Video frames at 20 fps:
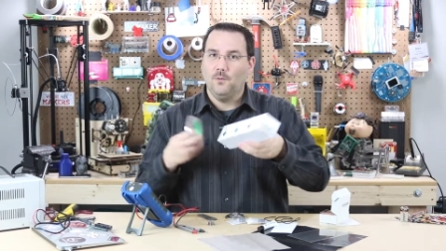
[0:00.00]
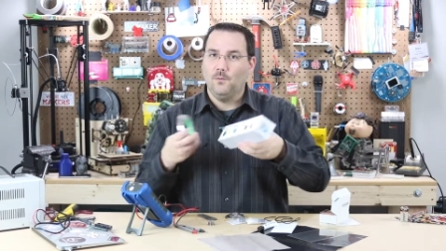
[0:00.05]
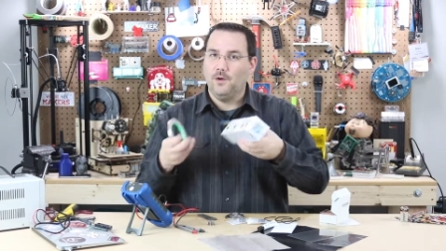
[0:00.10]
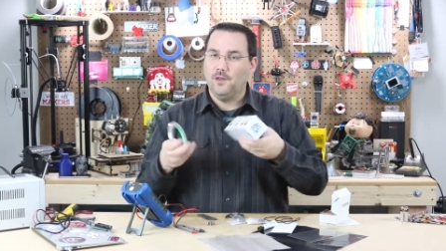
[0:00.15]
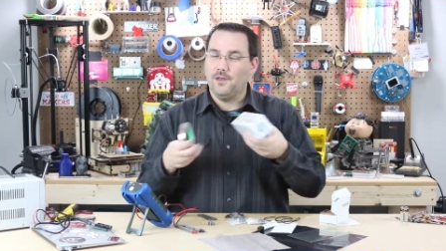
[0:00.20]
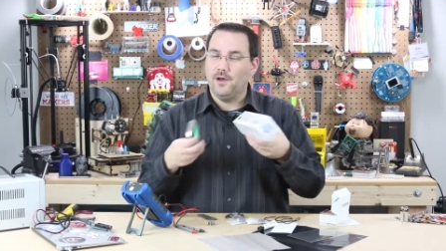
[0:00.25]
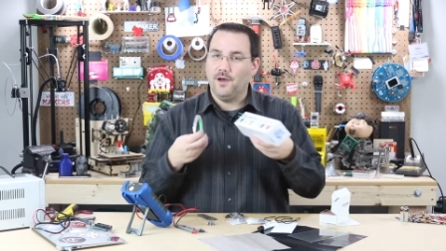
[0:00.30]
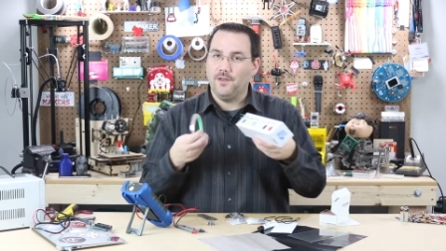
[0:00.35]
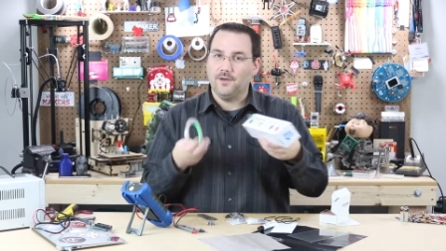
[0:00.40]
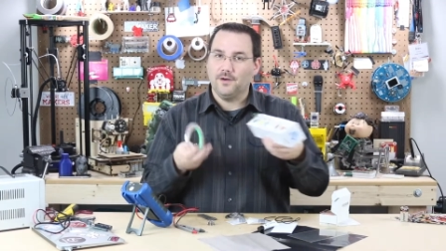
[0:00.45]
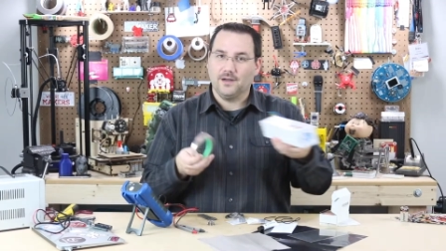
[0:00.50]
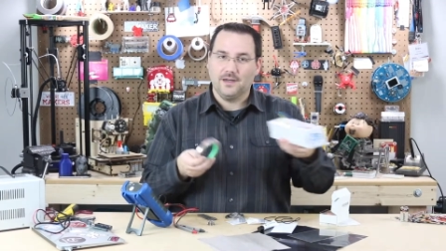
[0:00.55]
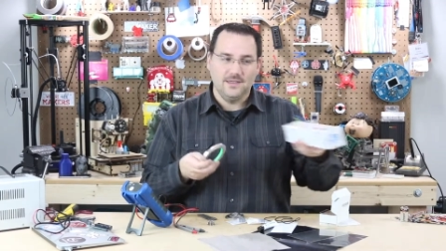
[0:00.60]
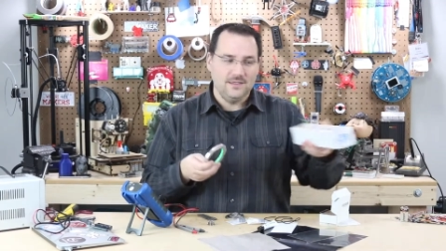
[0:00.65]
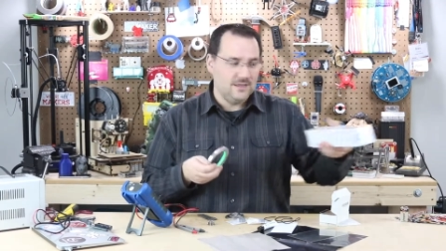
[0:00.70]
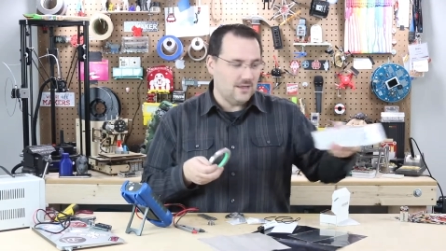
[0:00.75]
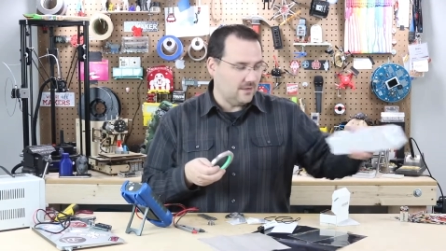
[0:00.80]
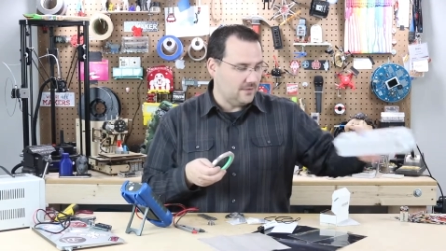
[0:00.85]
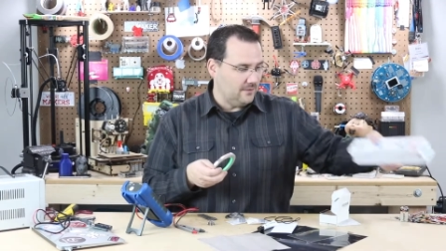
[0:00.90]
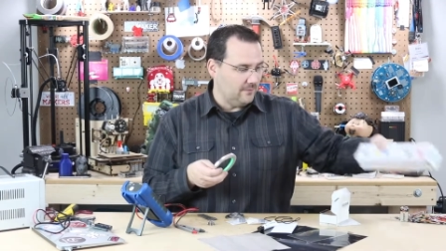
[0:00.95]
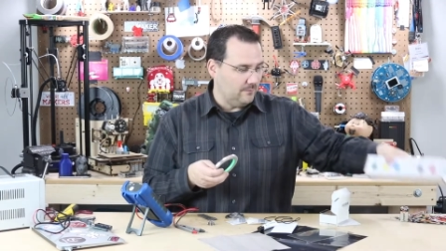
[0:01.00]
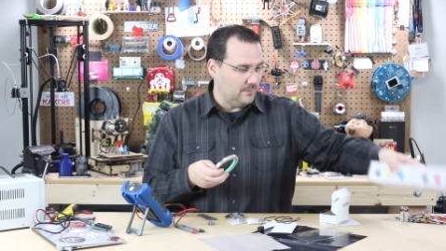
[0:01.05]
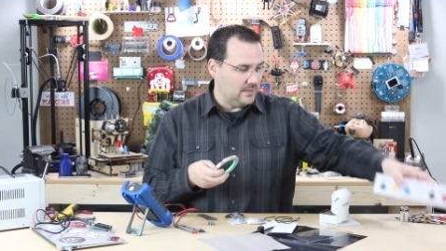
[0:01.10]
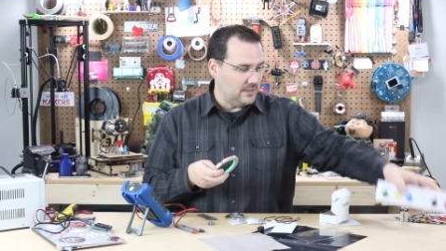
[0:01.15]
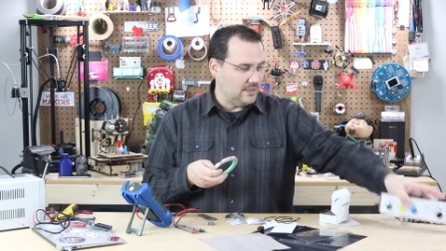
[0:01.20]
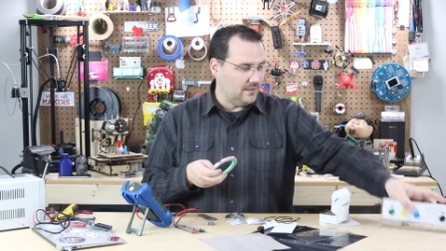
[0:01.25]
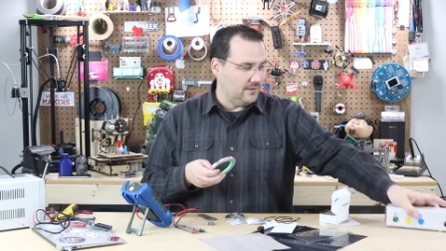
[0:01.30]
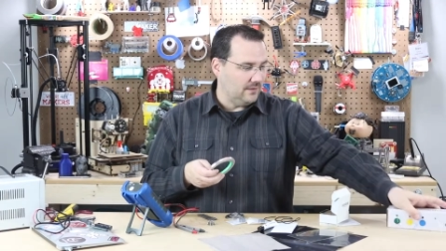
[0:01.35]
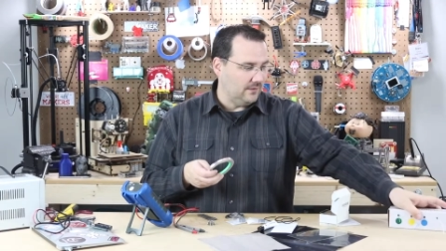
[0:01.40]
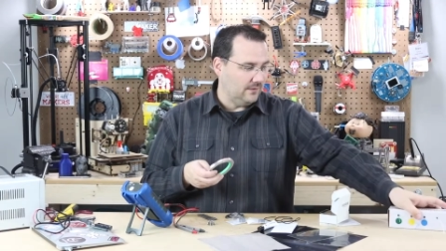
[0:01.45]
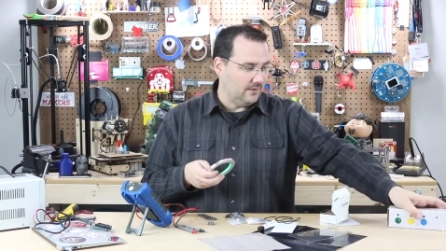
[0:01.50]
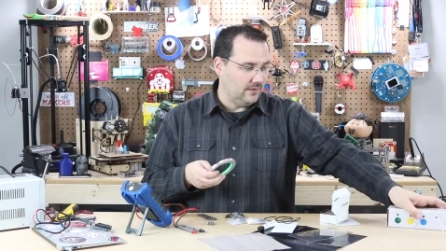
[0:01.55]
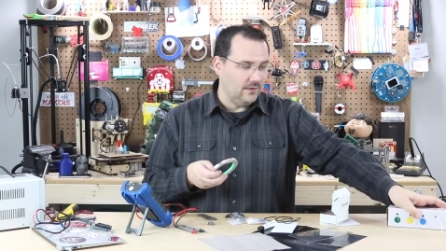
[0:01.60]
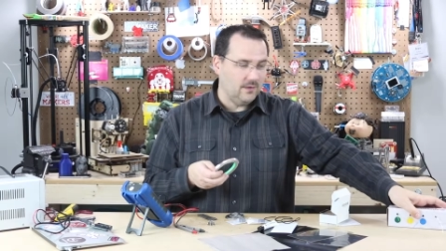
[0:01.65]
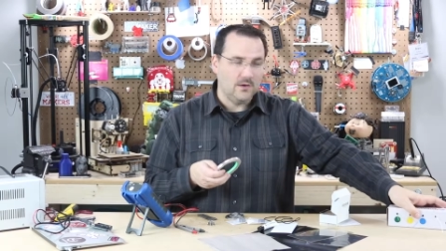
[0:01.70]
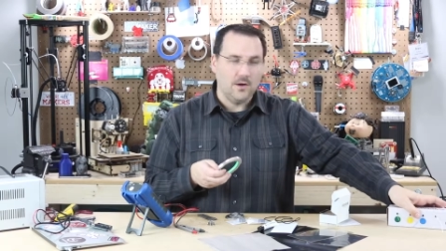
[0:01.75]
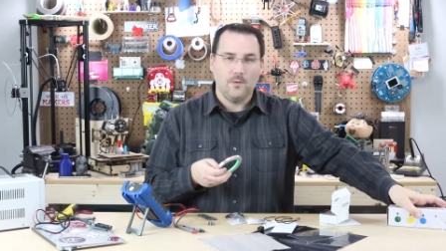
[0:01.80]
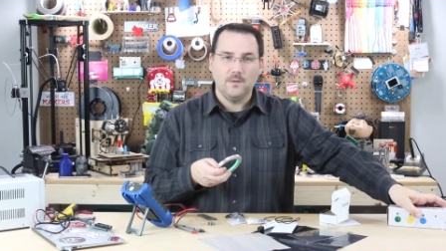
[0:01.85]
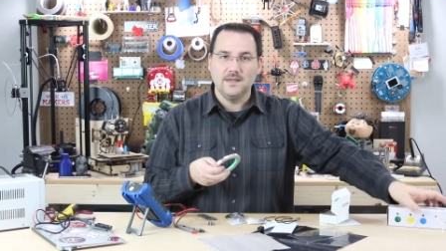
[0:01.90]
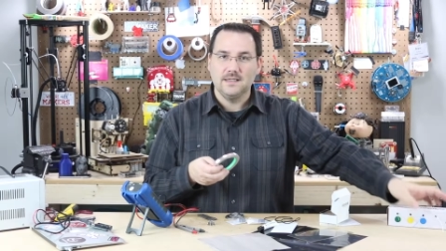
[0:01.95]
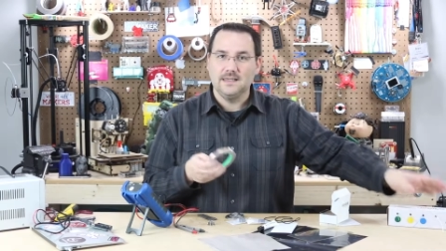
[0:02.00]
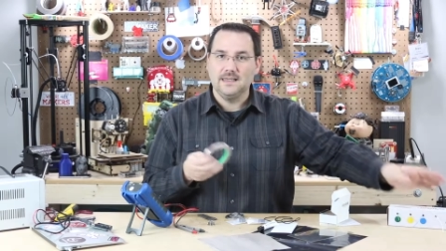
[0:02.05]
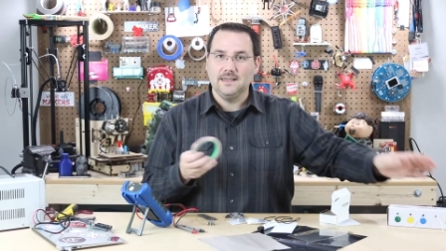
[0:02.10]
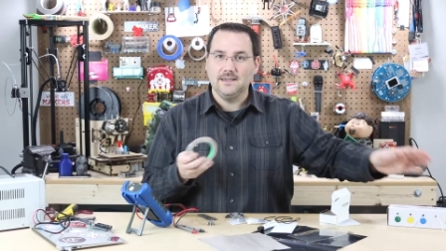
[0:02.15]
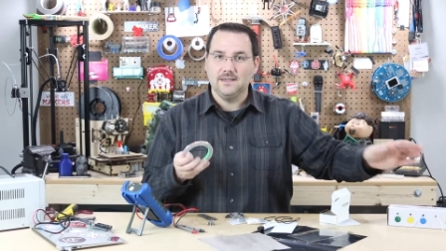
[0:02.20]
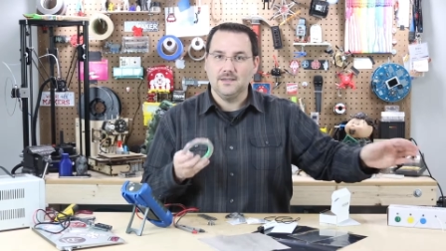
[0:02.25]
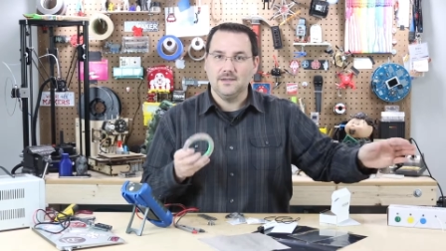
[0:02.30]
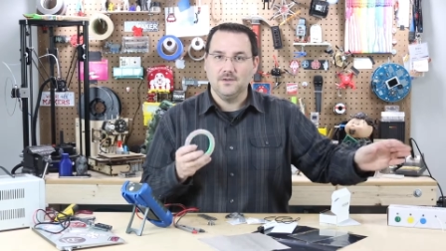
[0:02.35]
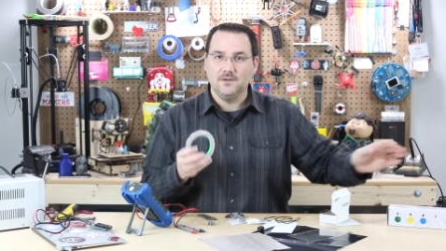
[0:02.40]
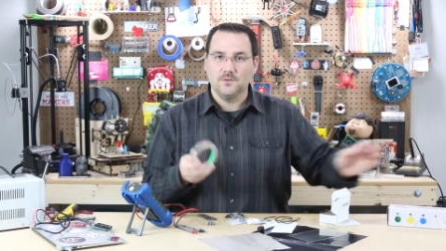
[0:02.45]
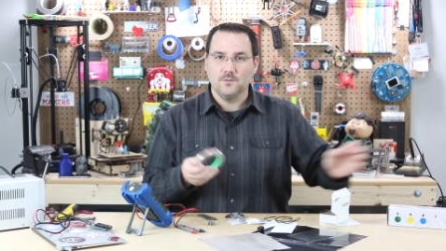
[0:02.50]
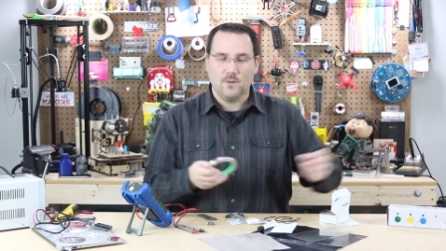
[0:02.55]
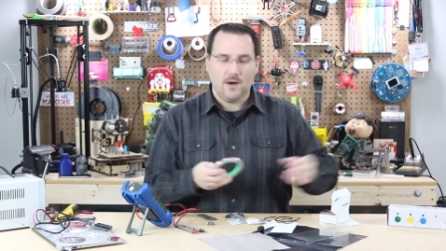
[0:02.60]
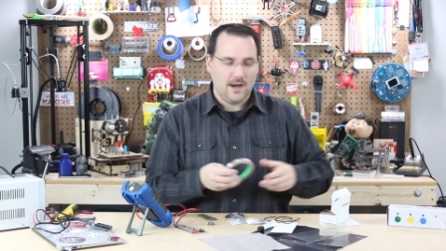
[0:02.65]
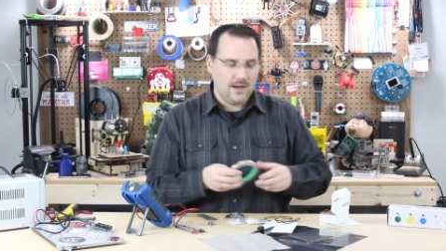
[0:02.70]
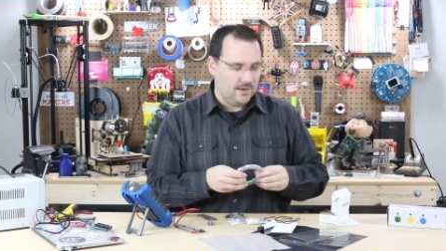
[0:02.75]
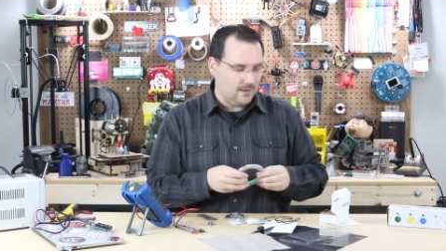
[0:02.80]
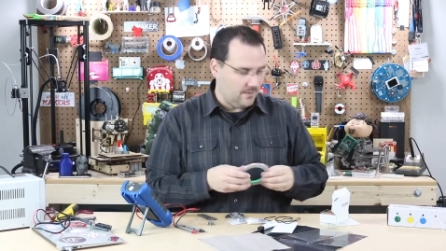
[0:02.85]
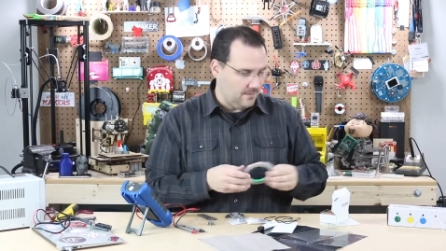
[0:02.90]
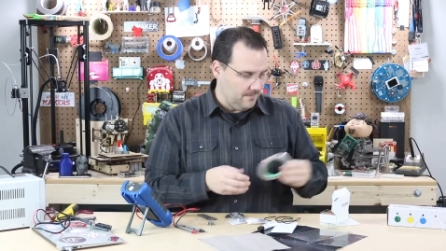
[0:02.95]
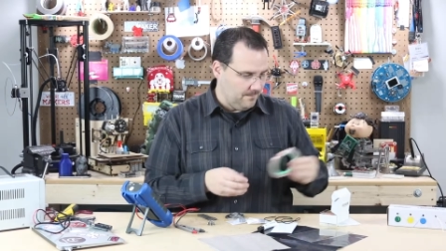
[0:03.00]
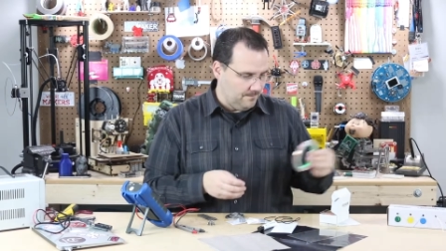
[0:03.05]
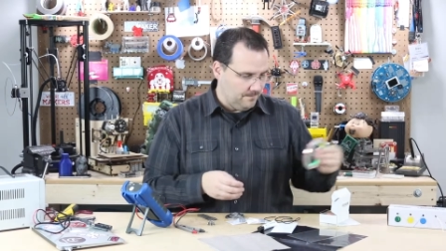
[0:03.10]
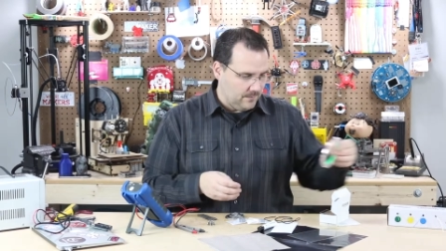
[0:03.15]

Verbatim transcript: with other conductive materials. You don't always need to use wire.